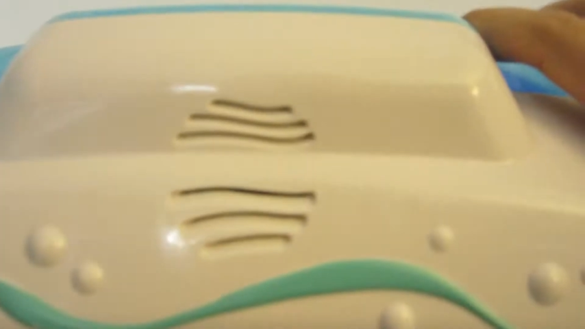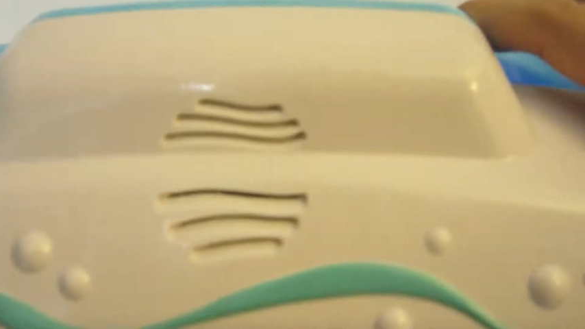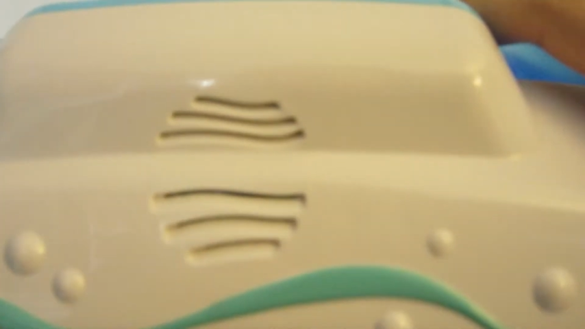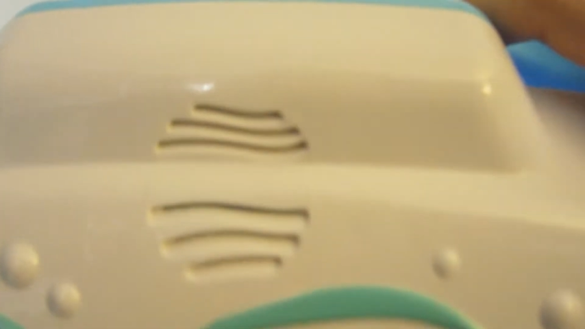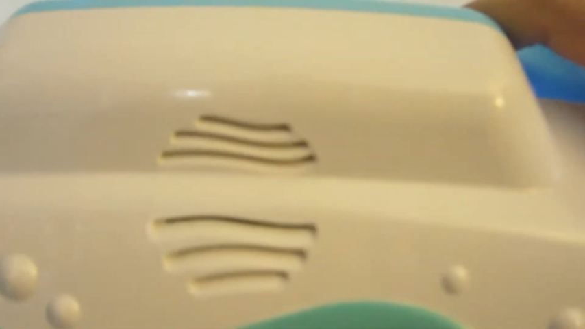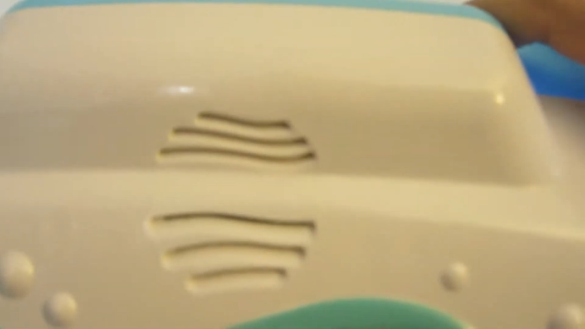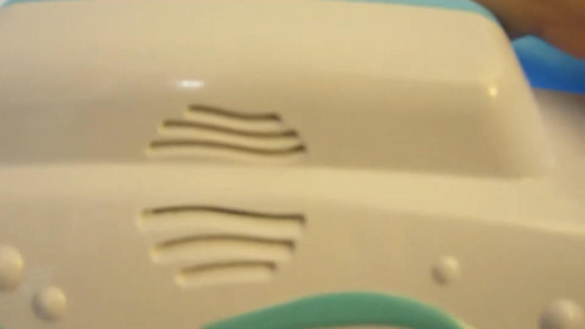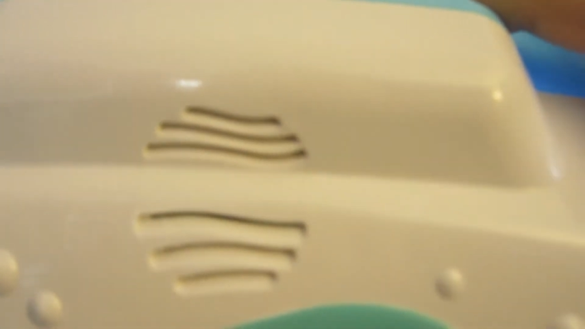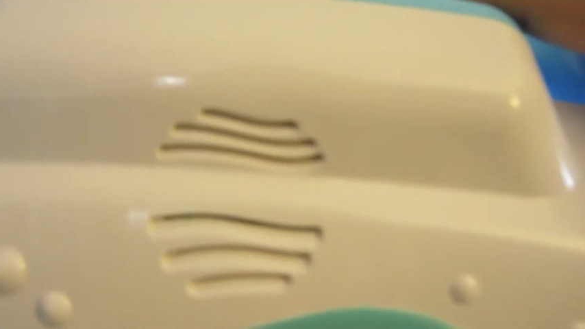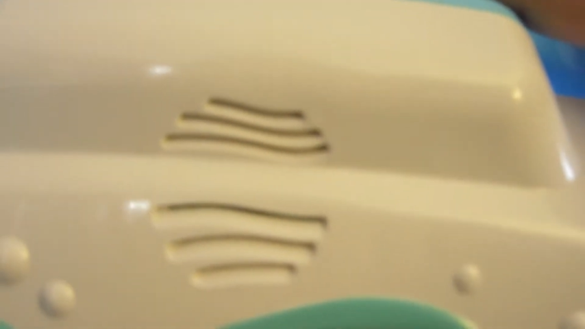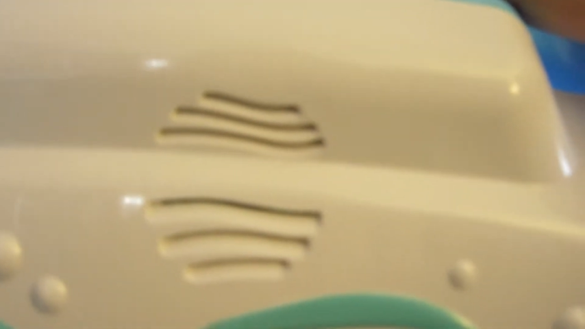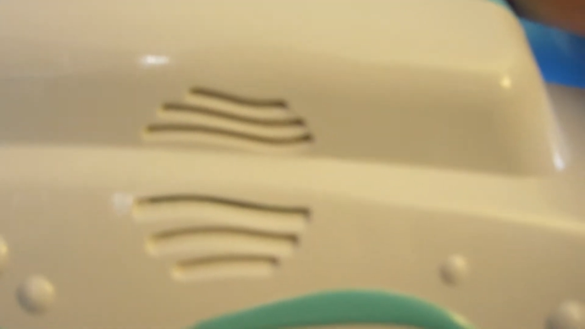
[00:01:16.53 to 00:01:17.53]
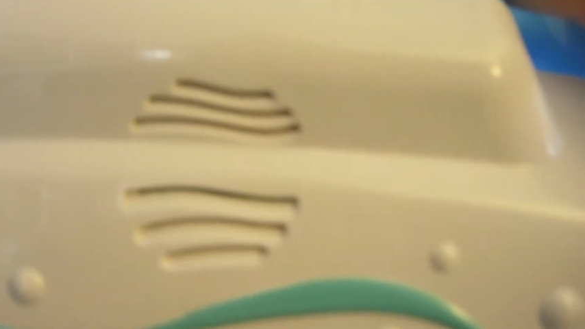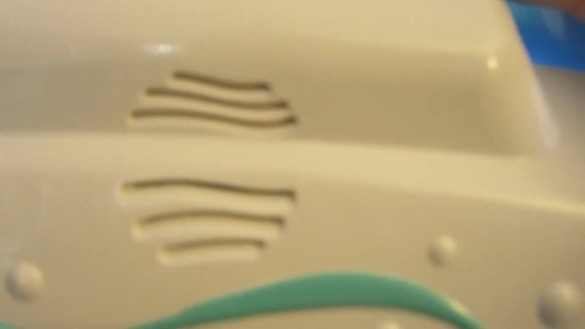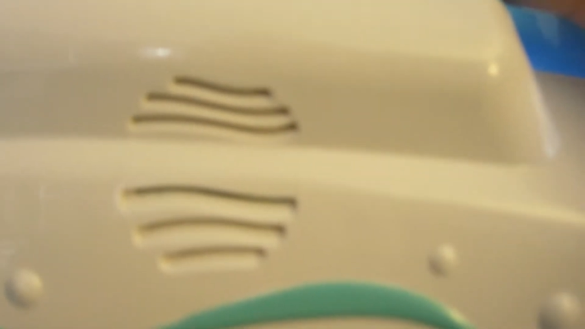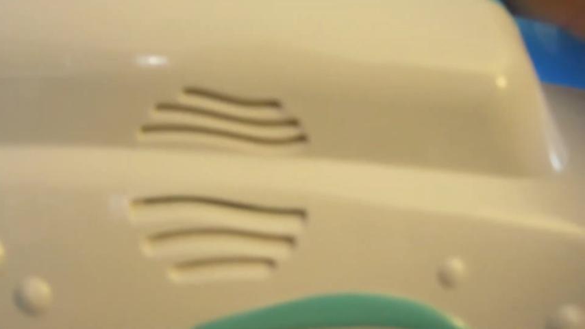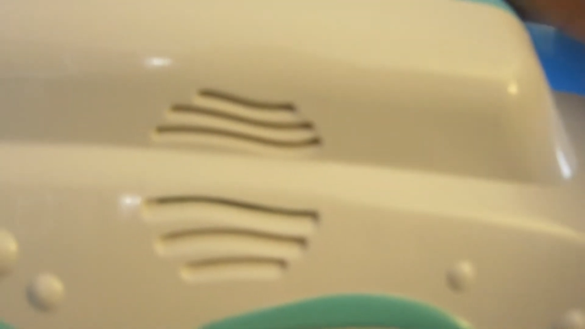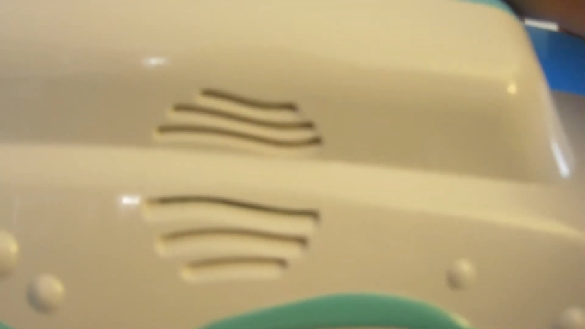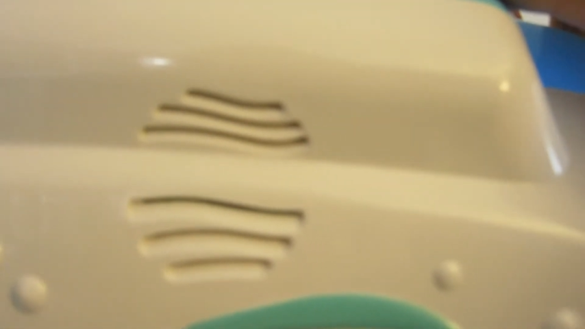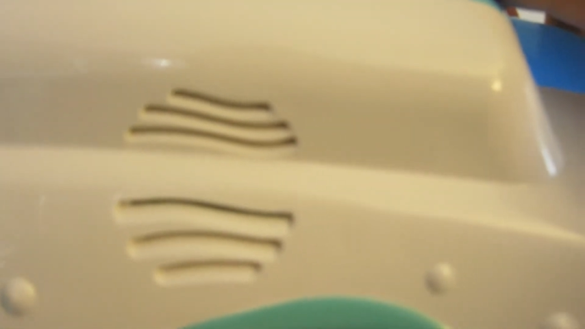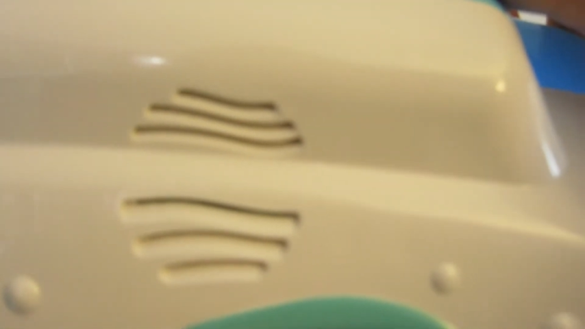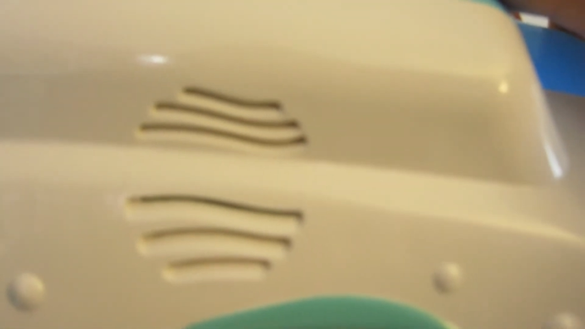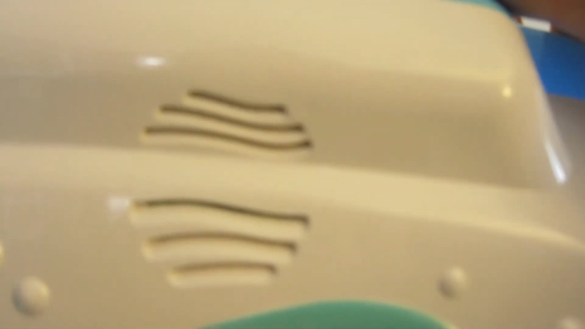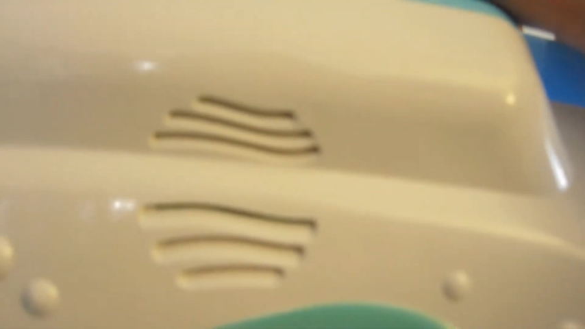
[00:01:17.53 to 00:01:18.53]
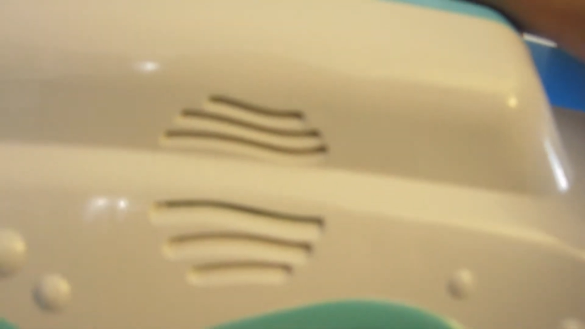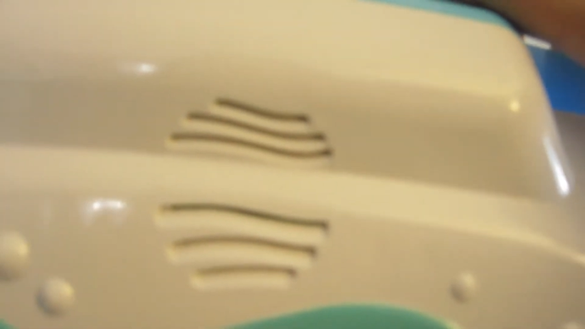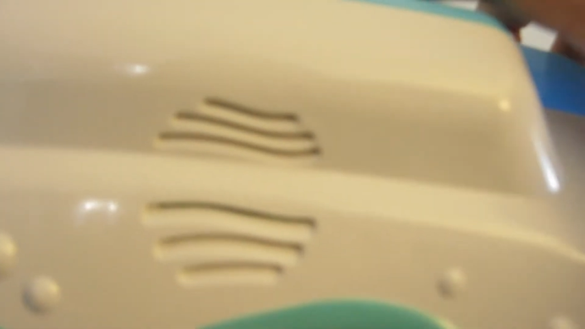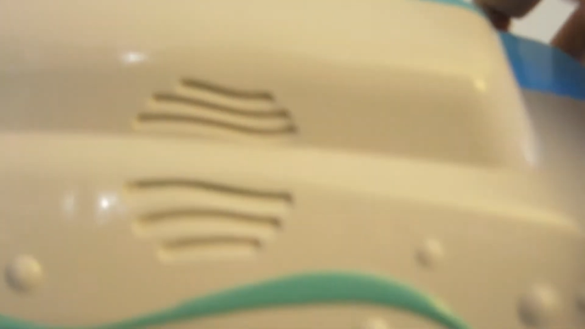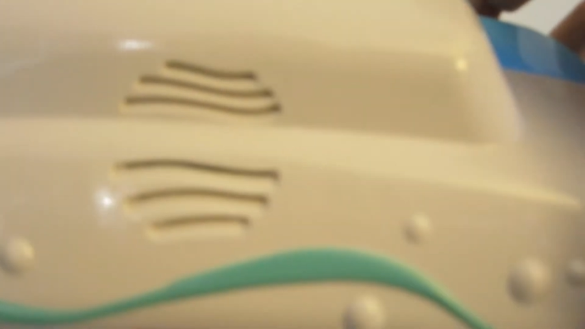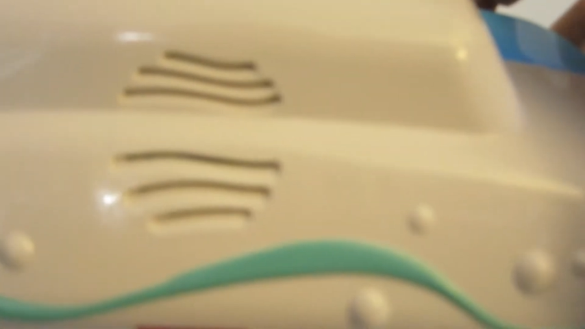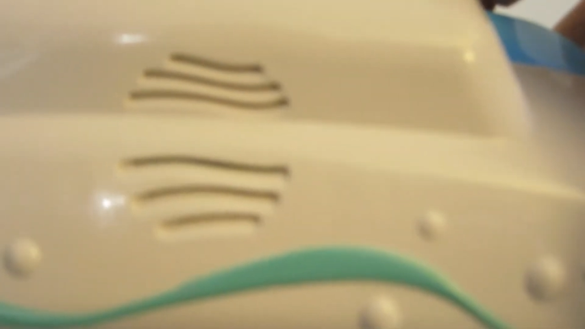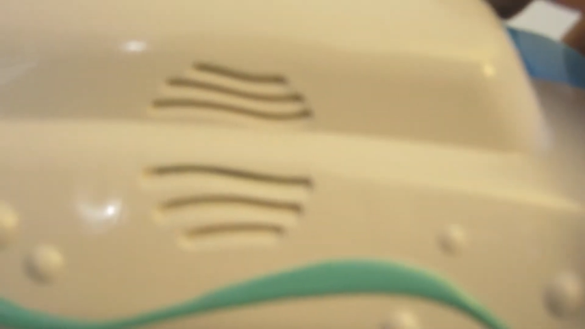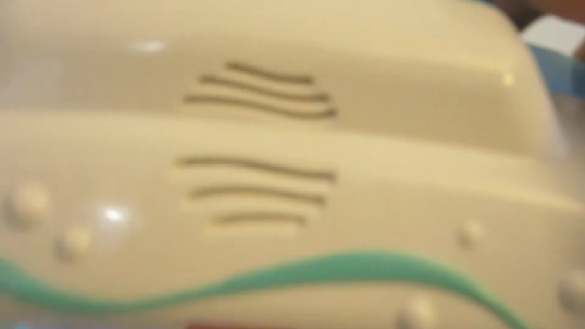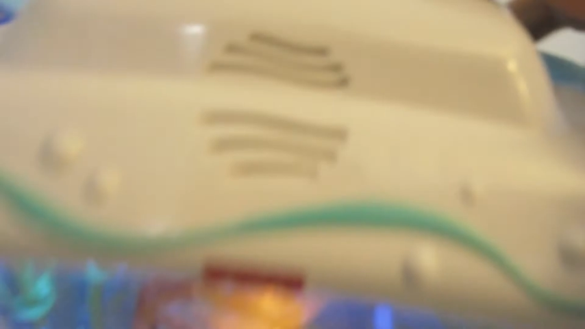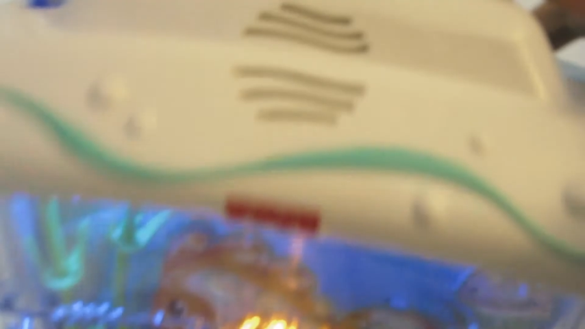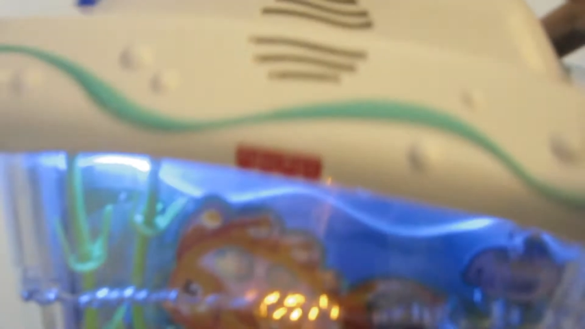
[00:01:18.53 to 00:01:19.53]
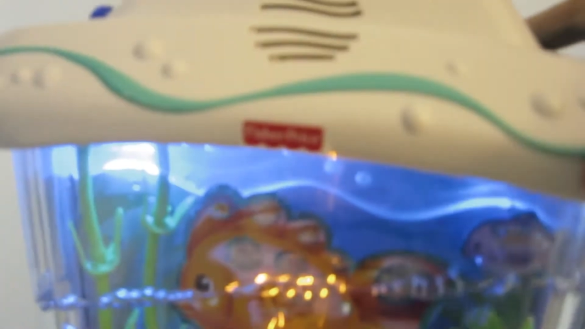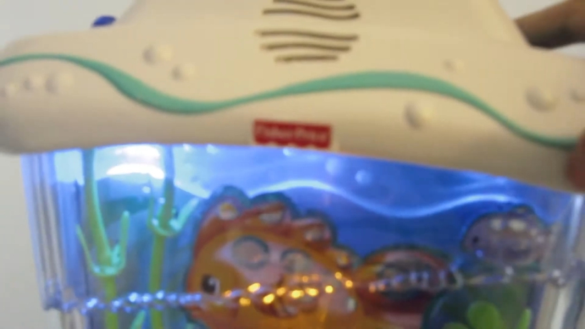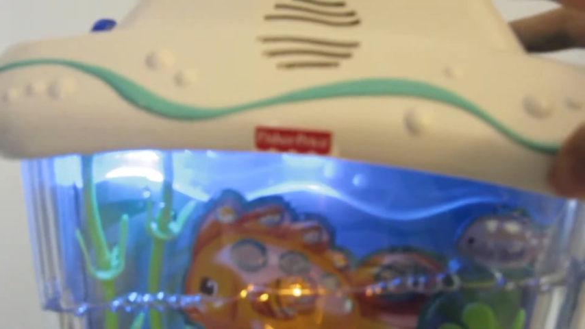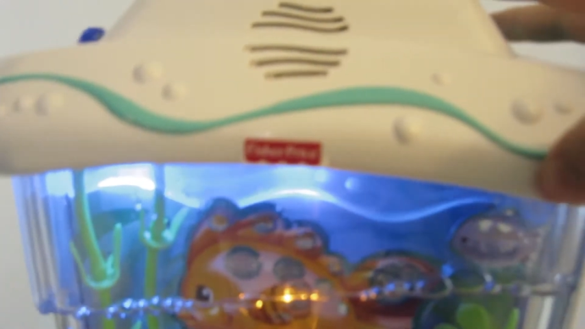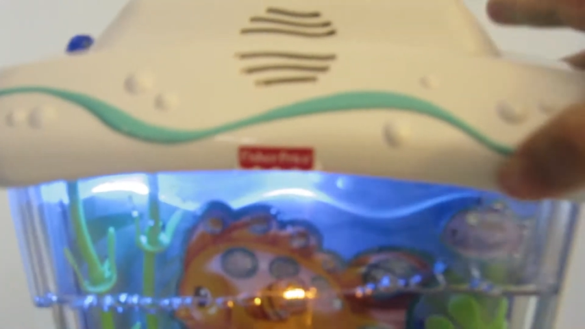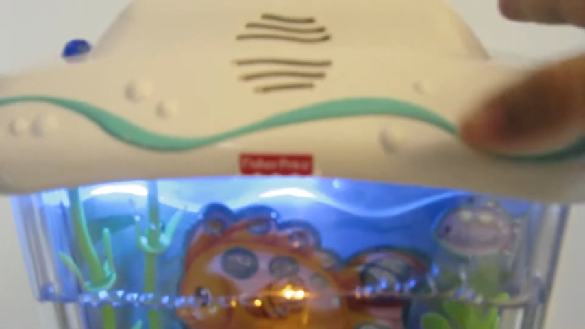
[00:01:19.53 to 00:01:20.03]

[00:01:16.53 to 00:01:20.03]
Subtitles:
[unreadable: no face in view]